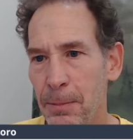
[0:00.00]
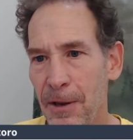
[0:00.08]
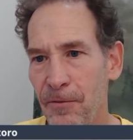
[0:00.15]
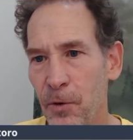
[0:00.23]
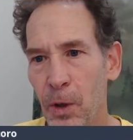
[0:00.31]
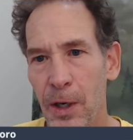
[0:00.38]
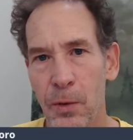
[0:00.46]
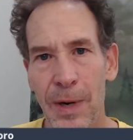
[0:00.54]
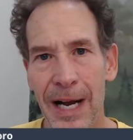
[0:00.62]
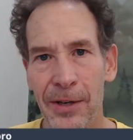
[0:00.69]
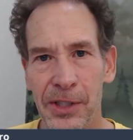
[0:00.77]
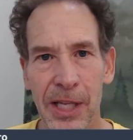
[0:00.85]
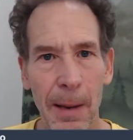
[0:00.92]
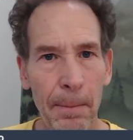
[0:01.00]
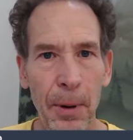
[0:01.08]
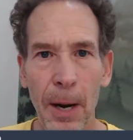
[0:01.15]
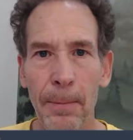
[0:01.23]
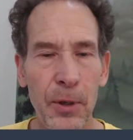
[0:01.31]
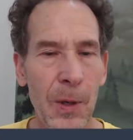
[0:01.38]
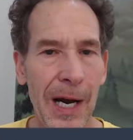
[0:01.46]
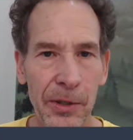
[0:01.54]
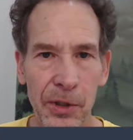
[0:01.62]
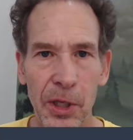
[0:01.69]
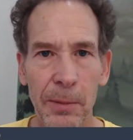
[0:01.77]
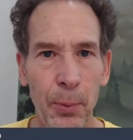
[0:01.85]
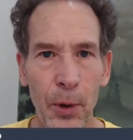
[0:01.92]
If you're on routes that pump you
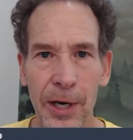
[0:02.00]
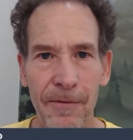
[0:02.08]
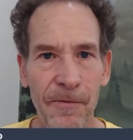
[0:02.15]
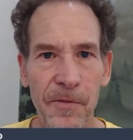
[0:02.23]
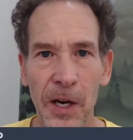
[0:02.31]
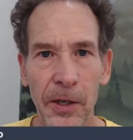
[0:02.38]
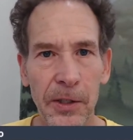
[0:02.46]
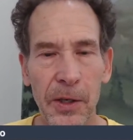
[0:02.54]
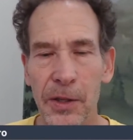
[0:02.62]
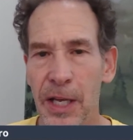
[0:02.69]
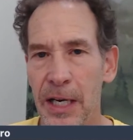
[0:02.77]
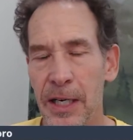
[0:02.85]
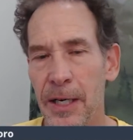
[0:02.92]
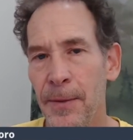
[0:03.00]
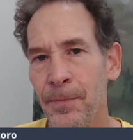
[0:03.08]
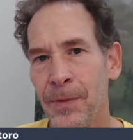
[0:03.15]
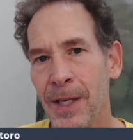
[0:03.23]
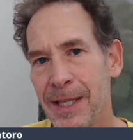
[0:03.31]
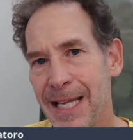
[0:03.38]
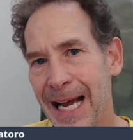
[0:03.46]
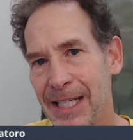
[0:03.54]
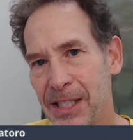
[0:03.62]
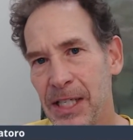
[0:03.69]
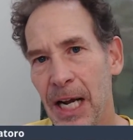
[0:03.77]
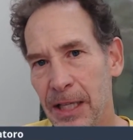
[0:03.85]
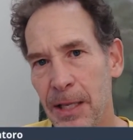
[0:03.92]
out to the point of failure, then
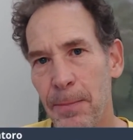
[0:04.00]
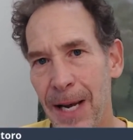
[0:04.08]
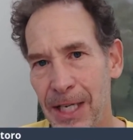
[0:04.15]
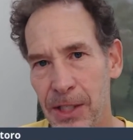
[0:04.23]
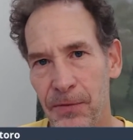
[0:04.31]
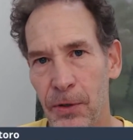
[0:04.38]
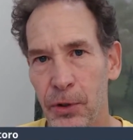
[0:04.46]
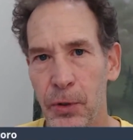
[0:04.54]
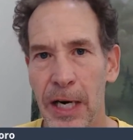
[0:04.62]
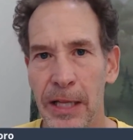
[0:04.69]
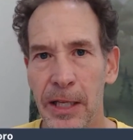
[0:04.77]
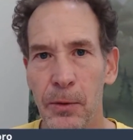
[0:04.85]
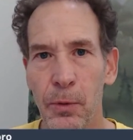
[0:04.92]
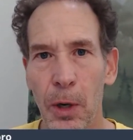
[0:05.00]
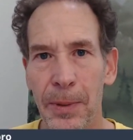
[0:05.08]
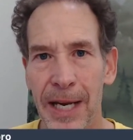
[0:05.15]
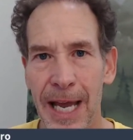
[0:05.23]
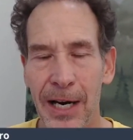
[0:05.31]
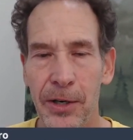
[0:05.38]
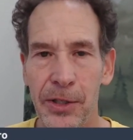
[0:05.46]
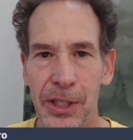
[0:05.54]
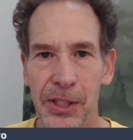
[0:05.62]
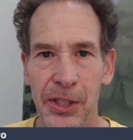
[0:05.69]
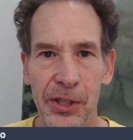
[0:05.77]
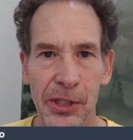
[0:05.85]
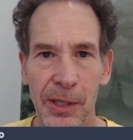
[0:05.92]
that's not the best for training the aerobic energy
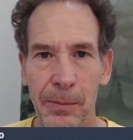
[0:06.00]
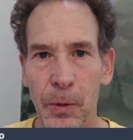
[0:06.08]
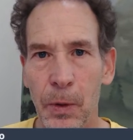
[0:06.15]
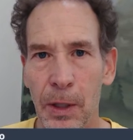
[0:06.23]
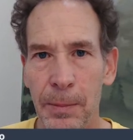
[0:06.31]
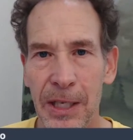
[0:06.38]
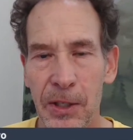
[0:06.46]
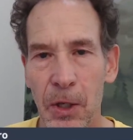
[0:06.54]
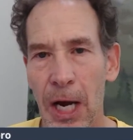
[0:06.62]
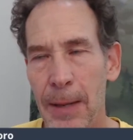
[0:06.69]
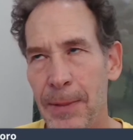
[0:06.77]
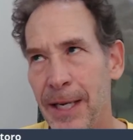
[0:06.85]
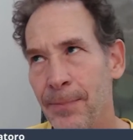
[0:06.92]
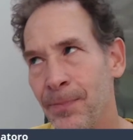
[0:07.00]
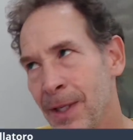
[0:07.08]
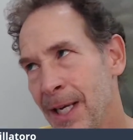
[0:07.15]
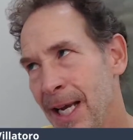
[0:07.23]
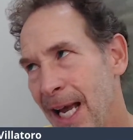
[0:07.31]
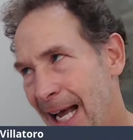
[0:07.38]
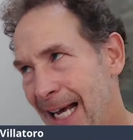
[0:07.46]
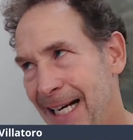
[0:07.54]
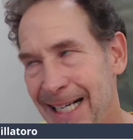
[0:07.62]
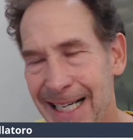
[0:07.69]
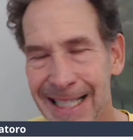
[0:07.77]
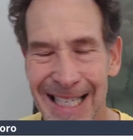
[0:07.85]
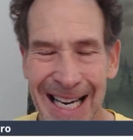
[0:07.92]
system. You want to be climbing at
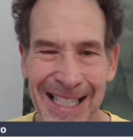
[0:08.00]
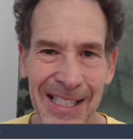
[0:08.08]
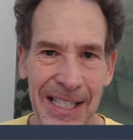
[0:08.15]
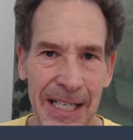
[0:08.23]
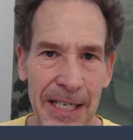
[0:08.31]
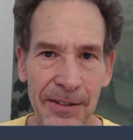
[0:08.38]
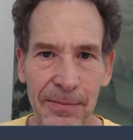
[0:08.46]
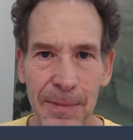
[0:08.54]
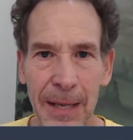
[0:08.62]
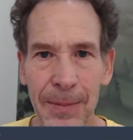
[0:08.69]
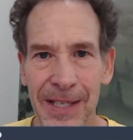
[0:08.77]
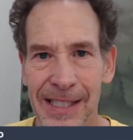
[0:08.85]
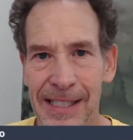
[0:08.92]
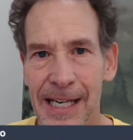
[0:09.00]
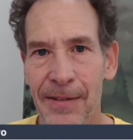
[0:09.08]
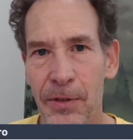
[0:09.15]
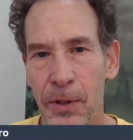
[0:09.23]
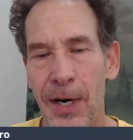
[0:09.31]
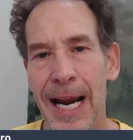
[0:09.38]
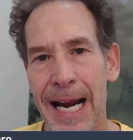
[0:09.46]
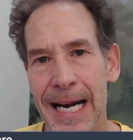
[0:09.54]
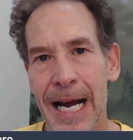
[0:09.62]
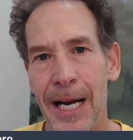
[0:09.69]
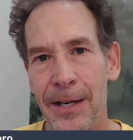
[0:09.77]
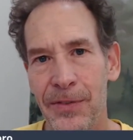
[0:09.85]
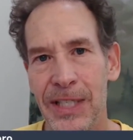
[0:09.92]
an intensity of maybe 7 or 8
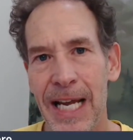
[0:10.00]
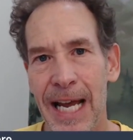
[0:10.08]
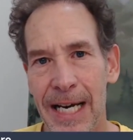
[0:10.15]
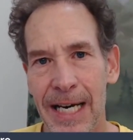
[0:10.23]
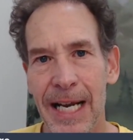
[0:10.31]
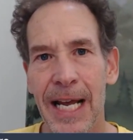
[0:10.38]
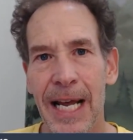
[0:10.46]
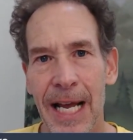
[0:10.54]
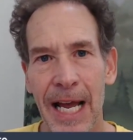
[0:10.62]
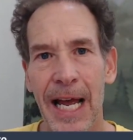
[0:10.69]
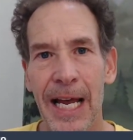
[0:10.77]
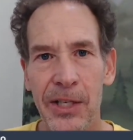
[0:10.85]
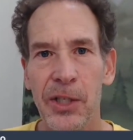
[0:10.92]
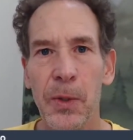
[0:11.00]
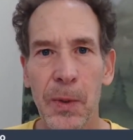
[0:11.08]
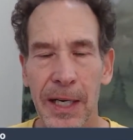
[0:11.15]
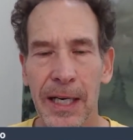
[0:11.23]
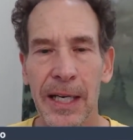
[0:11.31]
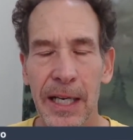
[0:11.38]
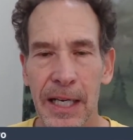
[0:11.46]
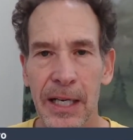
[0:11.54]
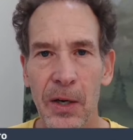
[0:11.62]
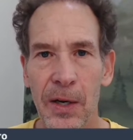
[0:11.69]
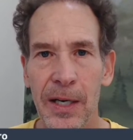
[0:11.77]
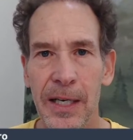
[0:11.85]
out of 10 and doing it